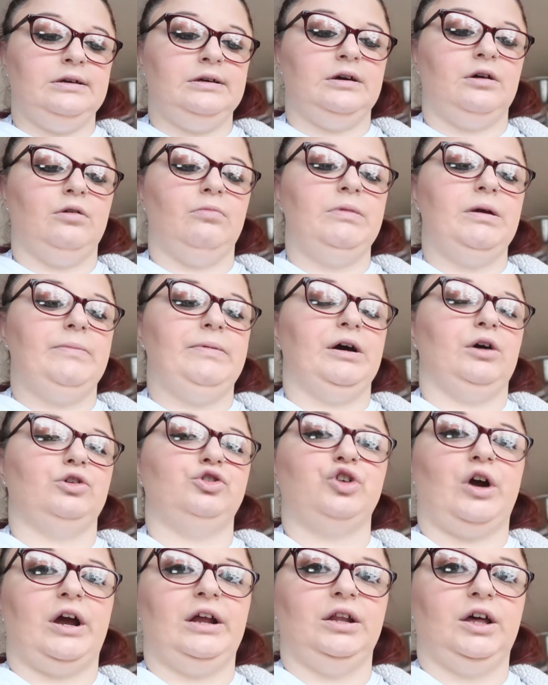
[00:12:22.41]
or maybe I'll
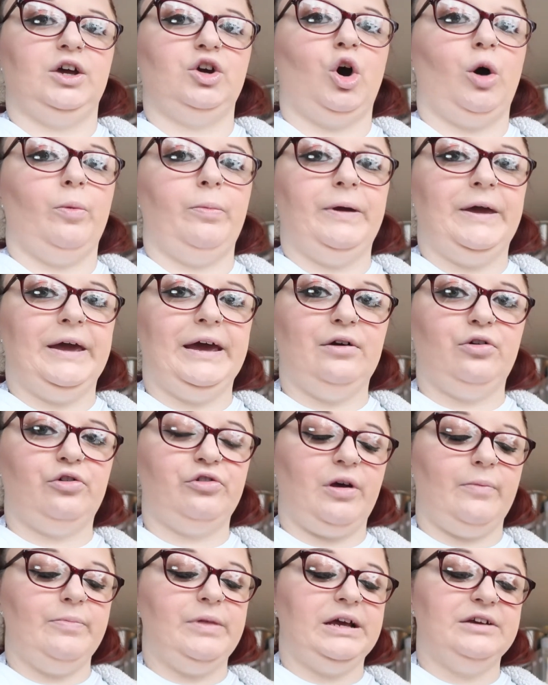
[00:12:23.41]
try and like copy it or
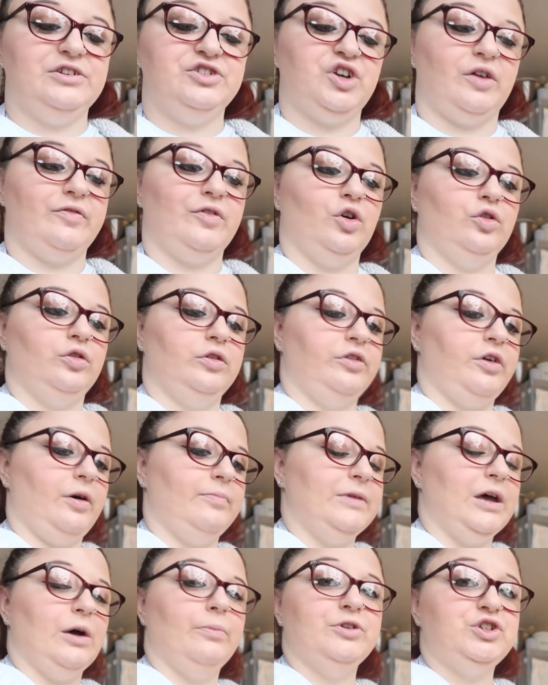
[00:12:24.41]
something, shove it on the
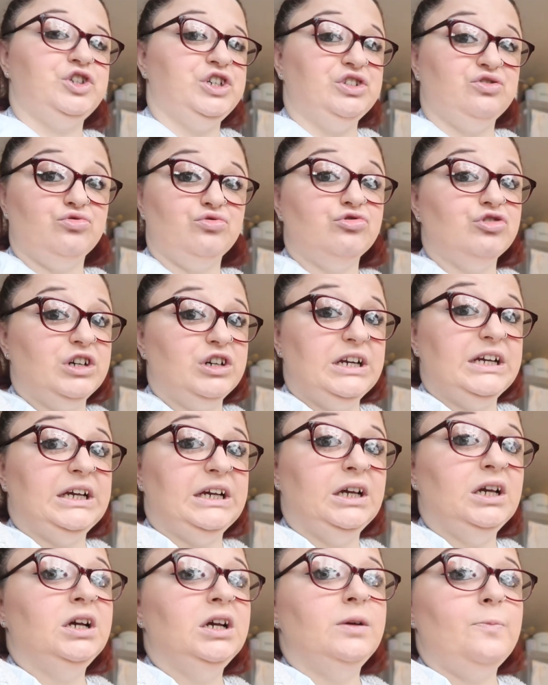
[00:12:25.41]
thumbnail, but she's really,
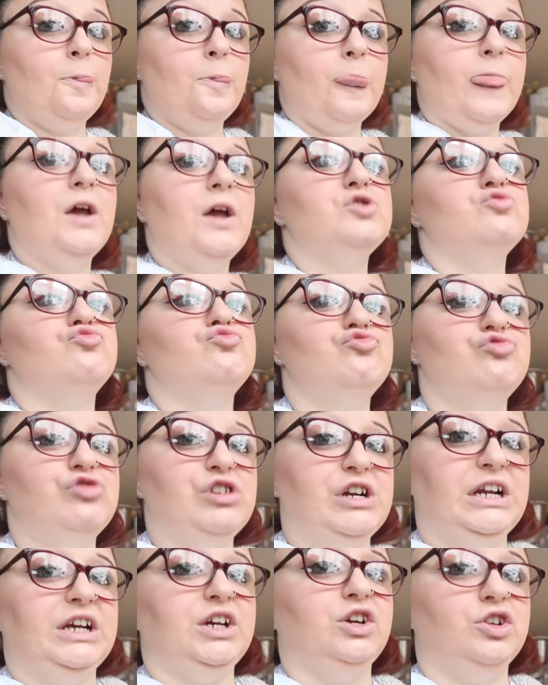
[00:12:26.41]

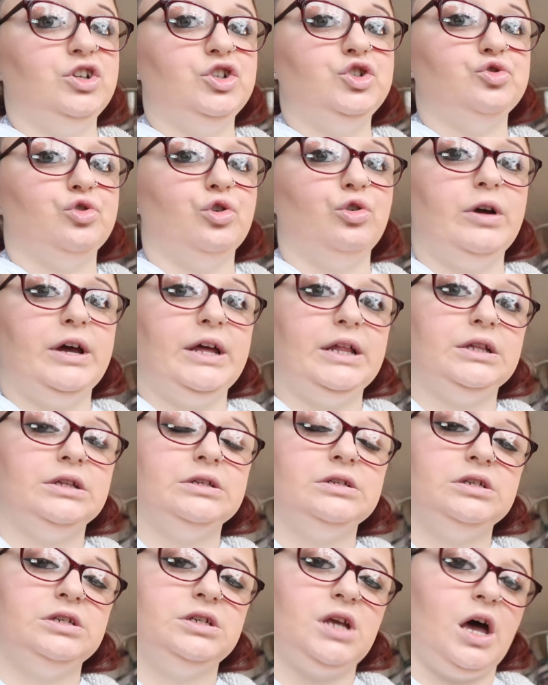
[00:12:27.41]
really good at drawing,
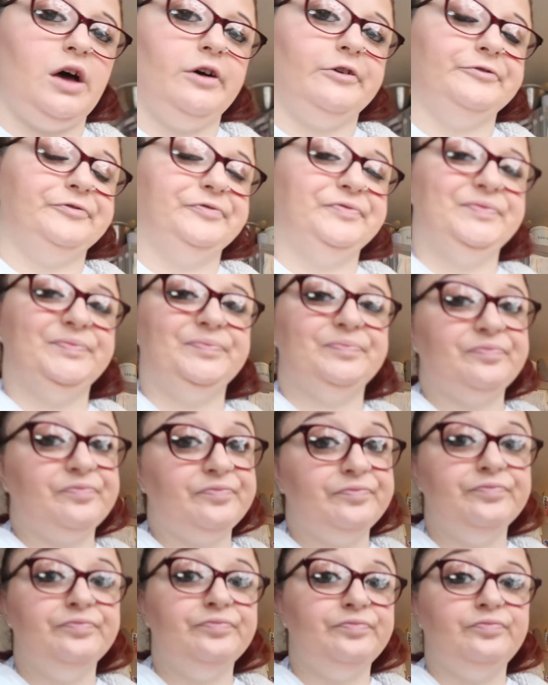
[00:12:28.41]
so
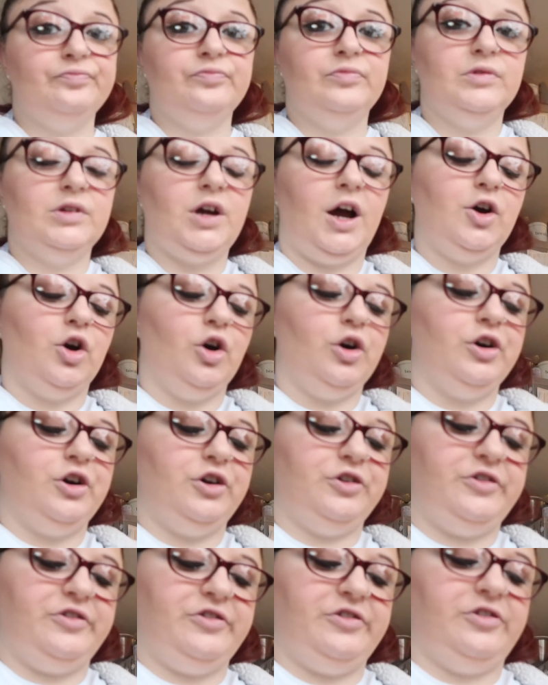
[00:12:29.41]
I got her
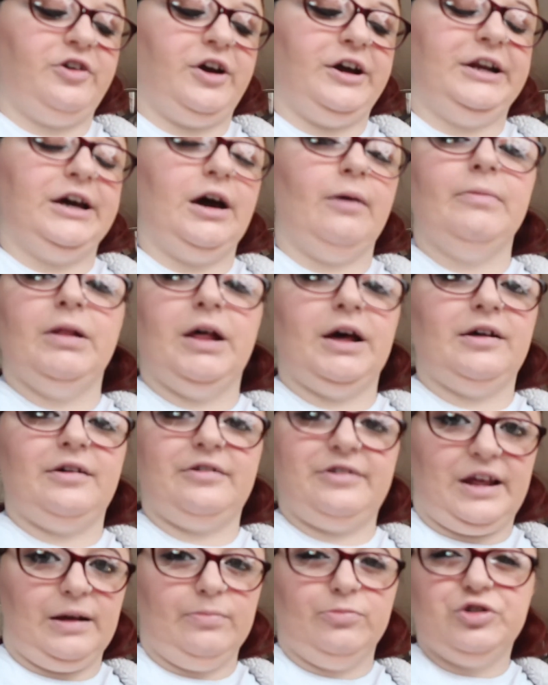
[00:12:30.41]
to design it. I mean, like I
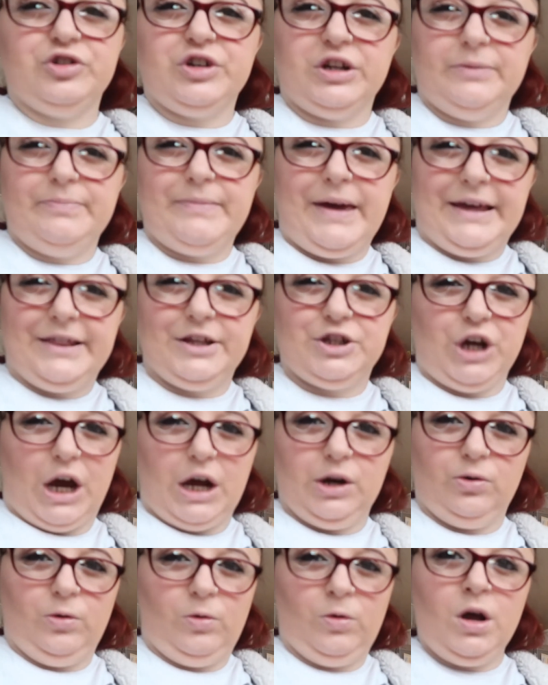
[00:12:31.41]
said, I'm just gonna make the
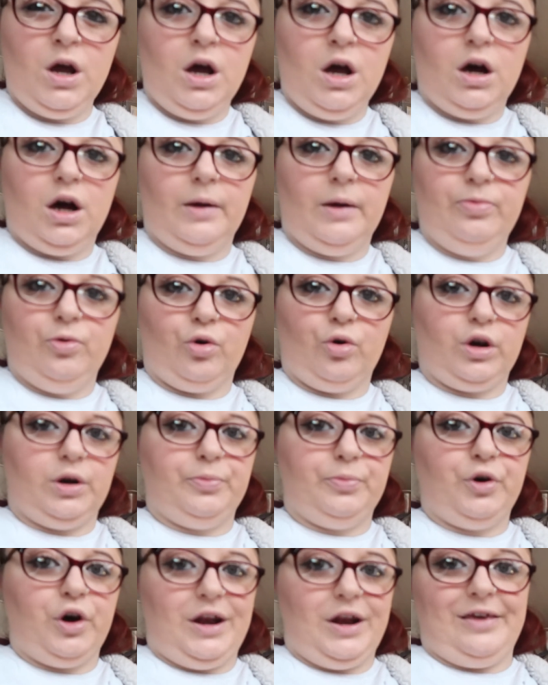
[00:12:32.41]
channel, I'm not gonna
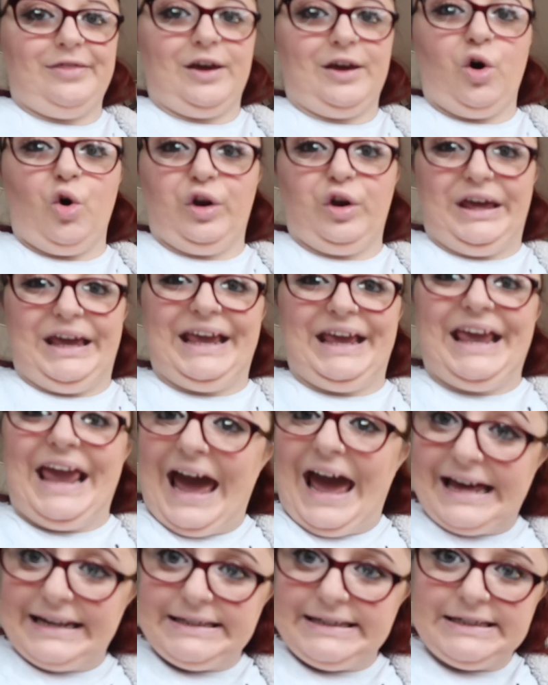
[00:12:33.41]
put anything on it
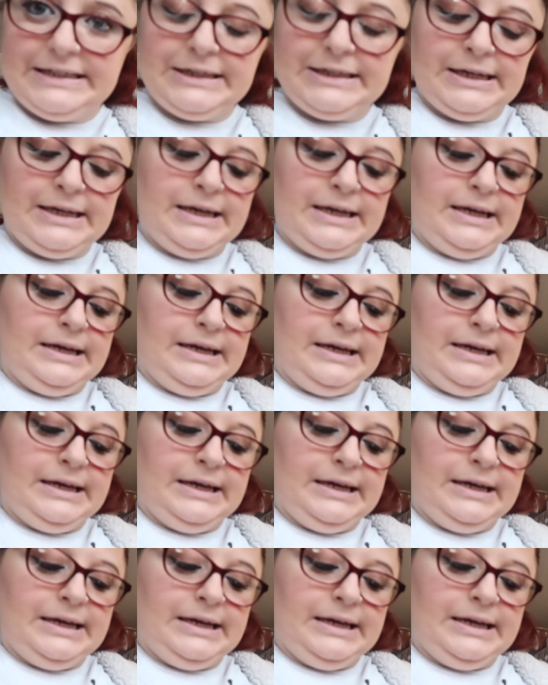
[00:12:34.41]
yet.